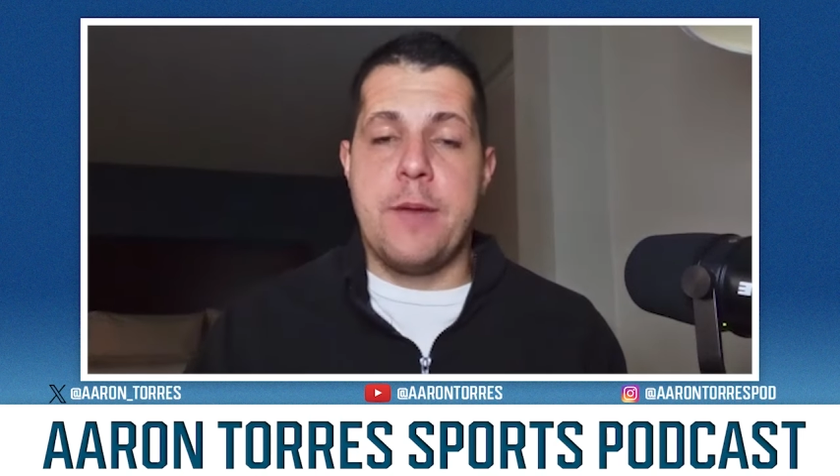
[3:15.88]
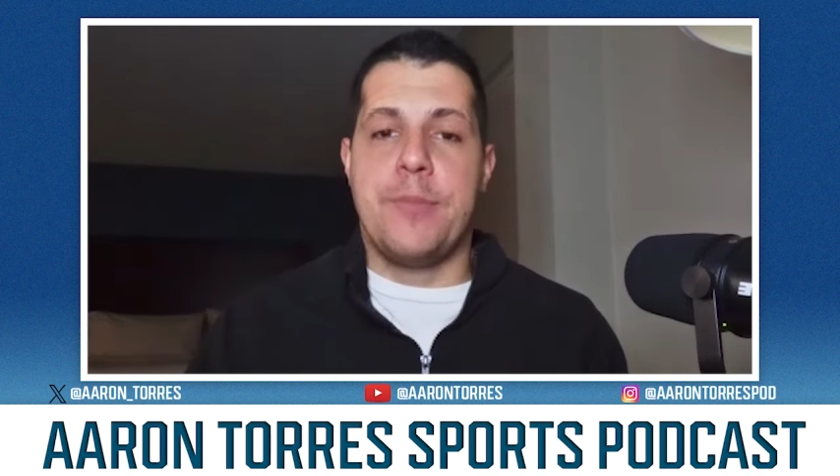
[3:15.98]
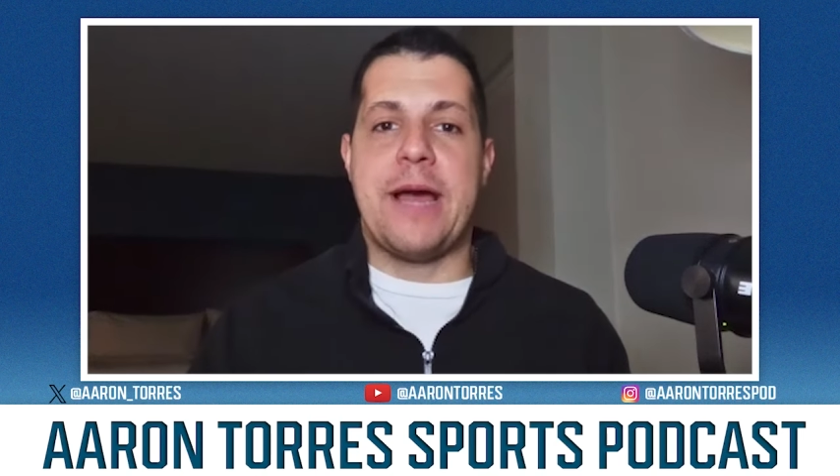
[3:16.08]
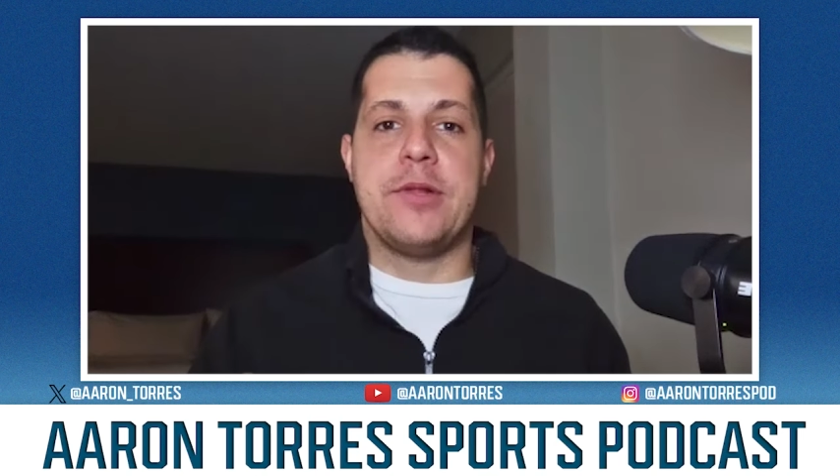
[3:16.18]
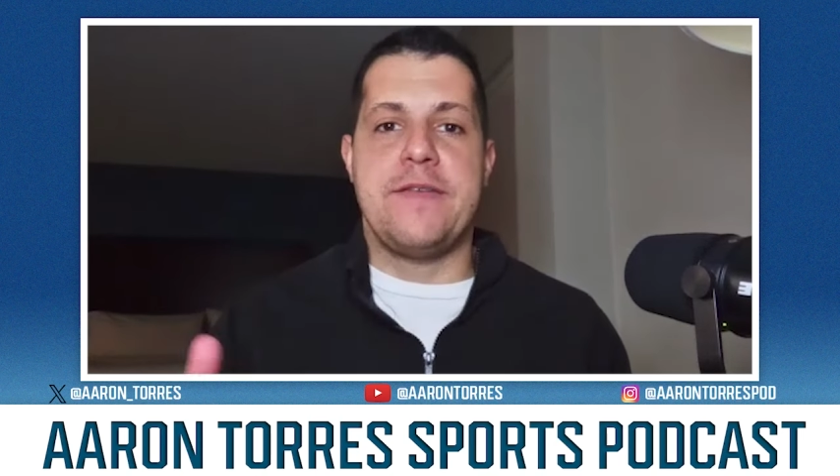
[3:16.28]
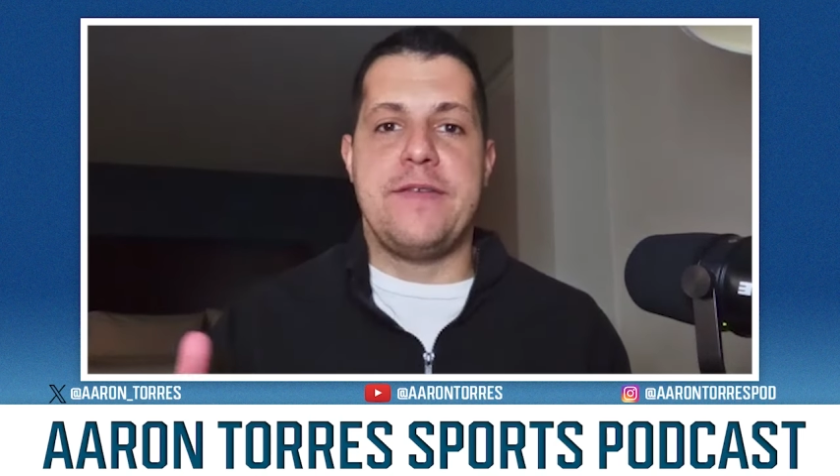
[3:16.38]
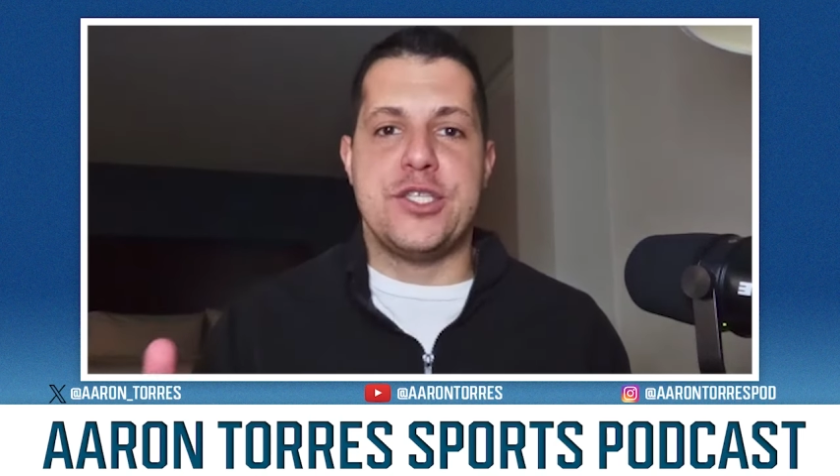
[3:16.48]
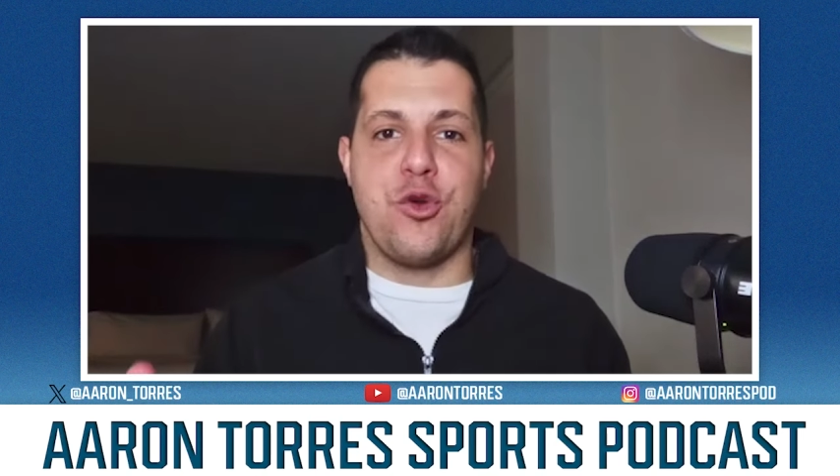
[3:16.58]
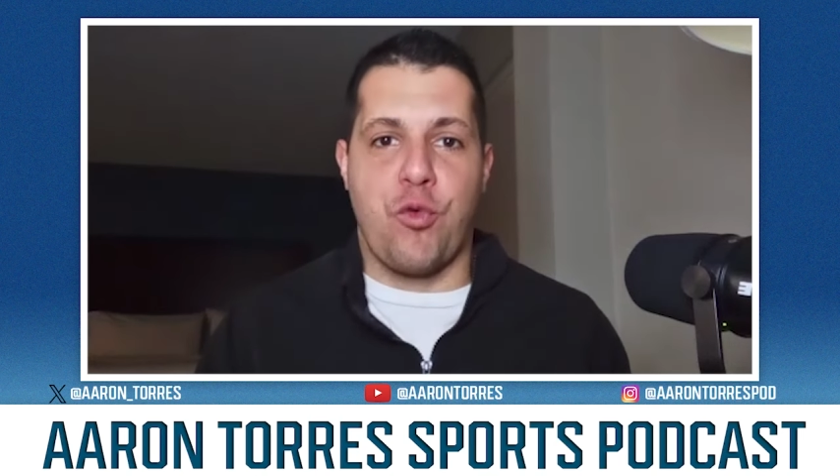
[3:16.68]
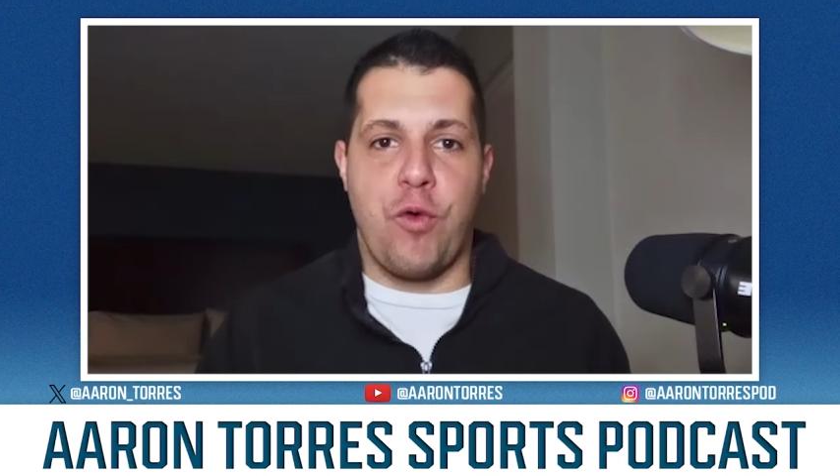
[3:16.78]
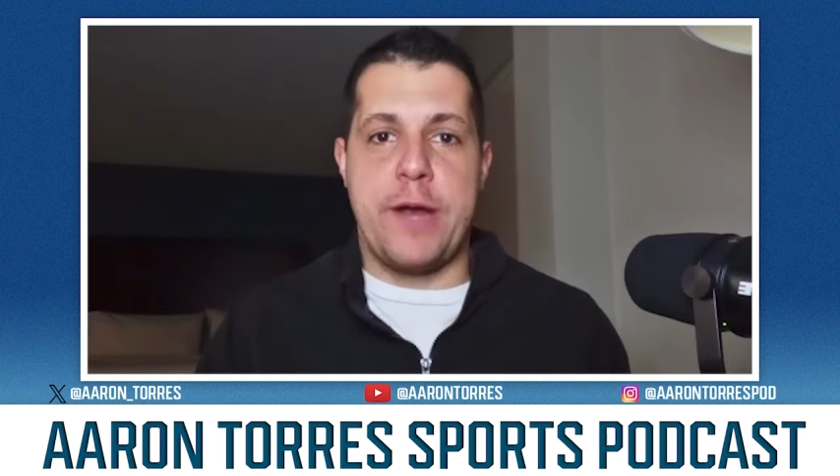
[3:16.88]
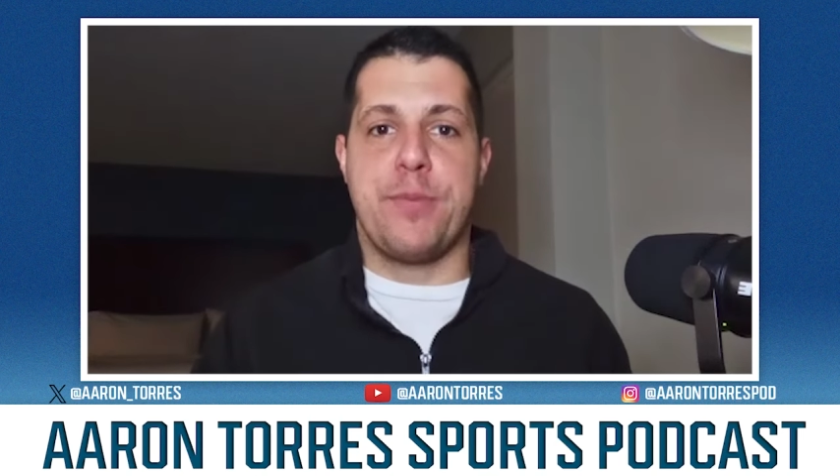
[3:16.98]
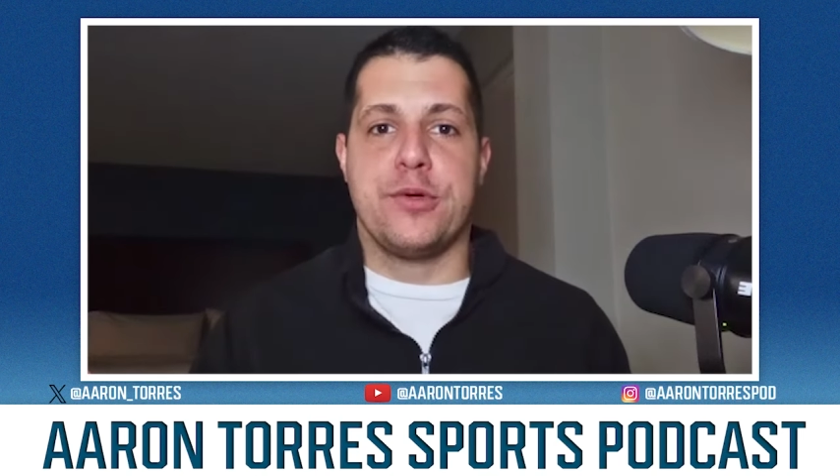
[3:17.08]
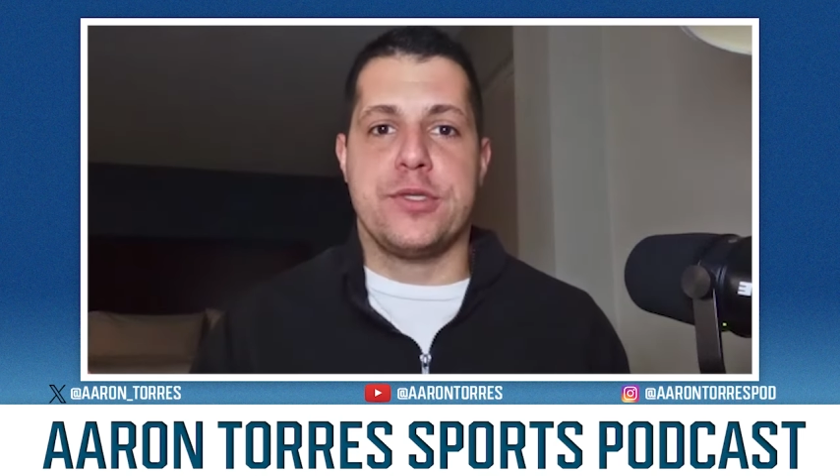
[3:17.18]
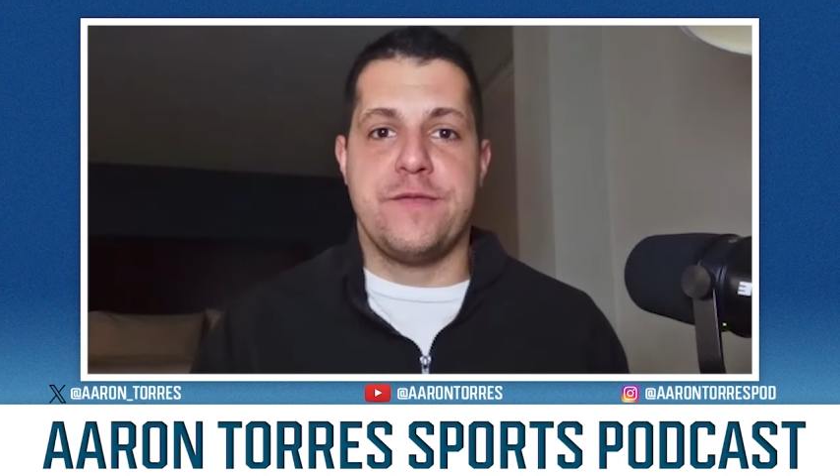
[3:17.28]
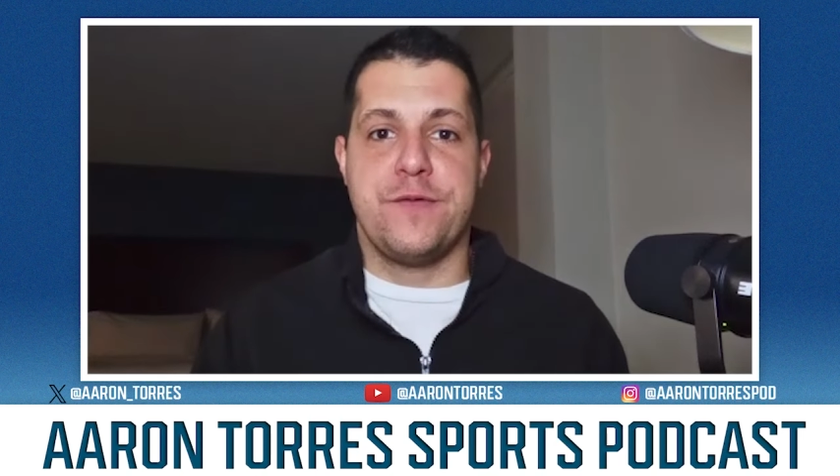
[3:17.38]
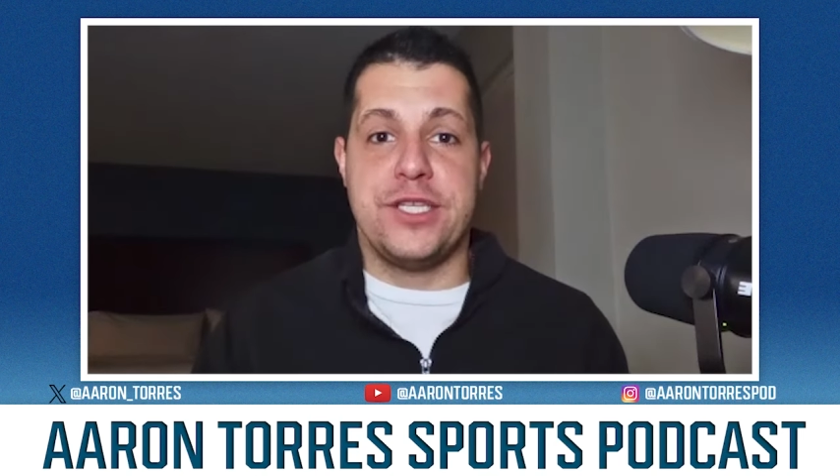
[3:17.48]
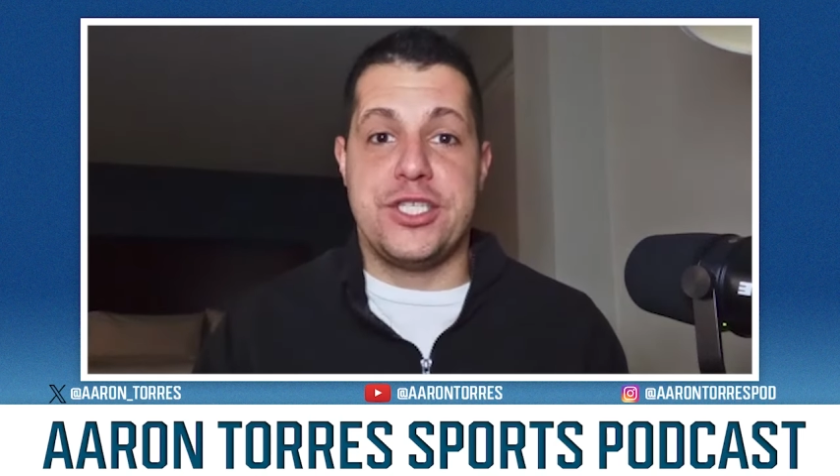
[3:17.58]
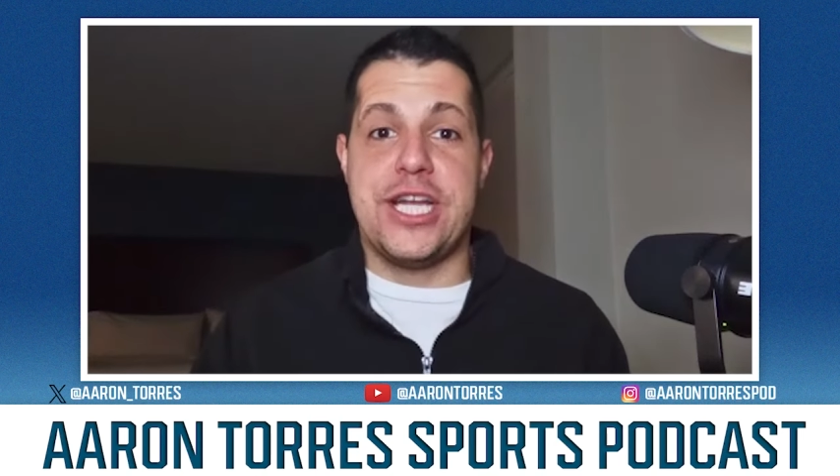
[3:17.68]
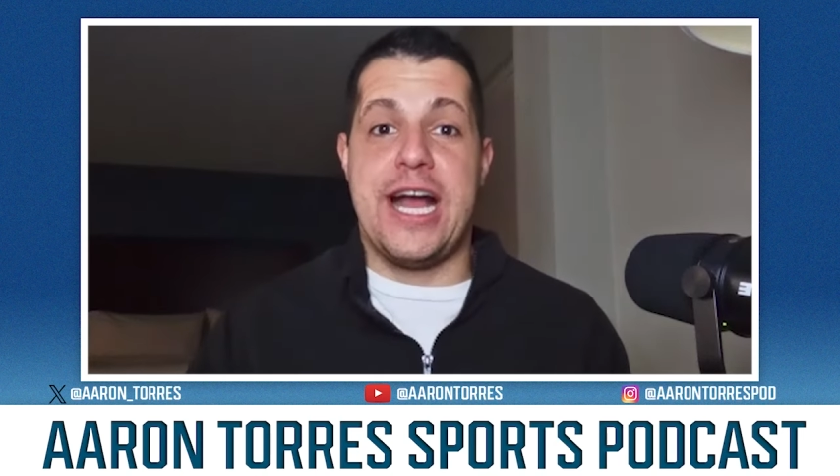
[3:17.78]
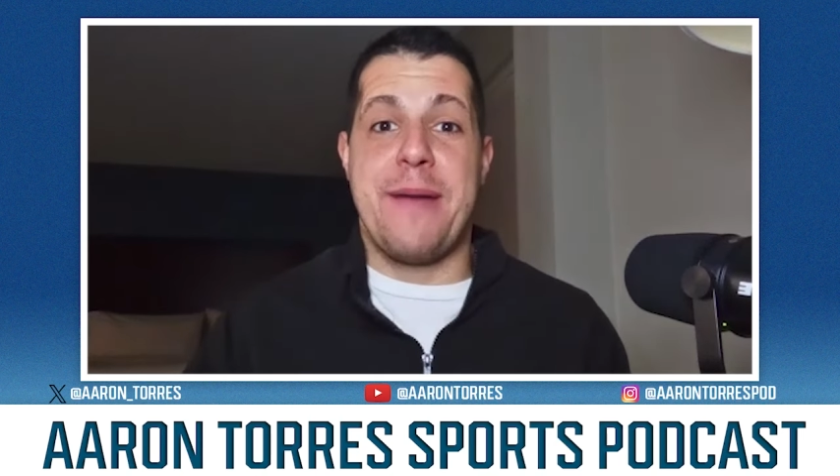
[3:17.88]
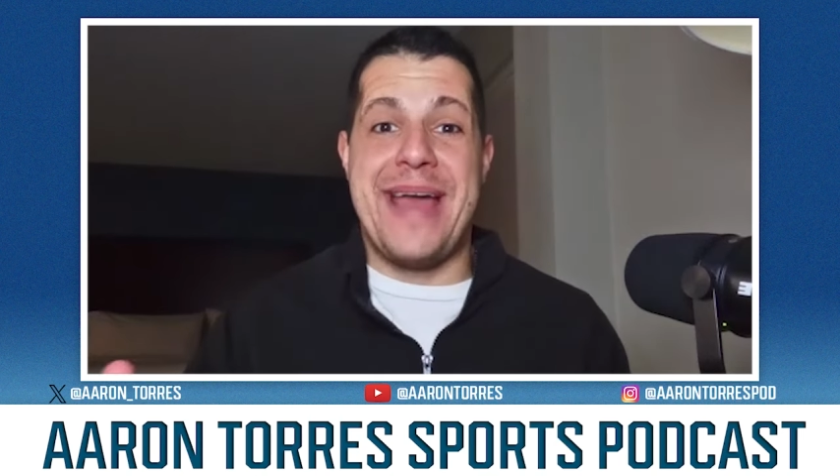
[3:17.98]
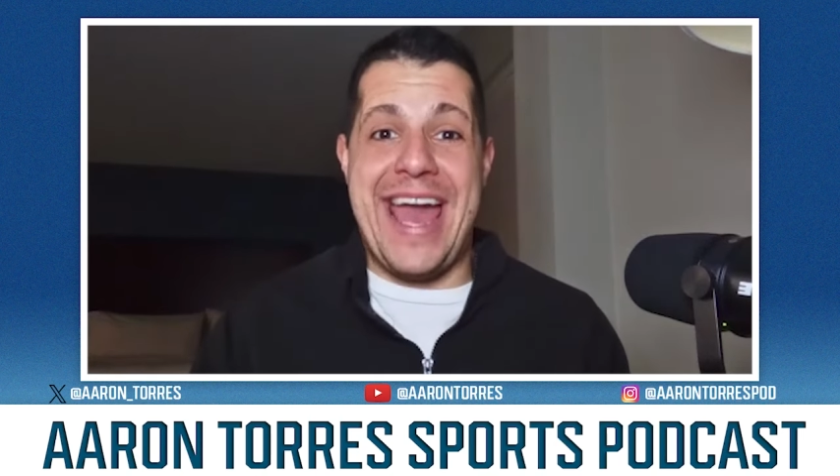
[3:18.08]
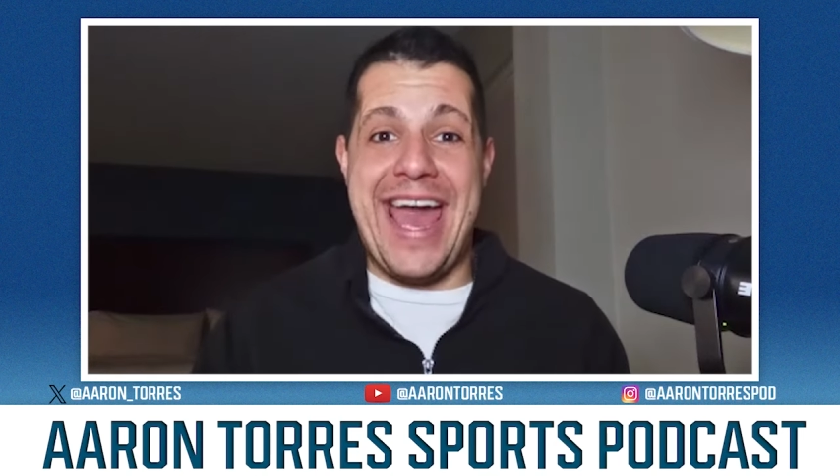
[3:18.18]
but I believe he's the right person for this job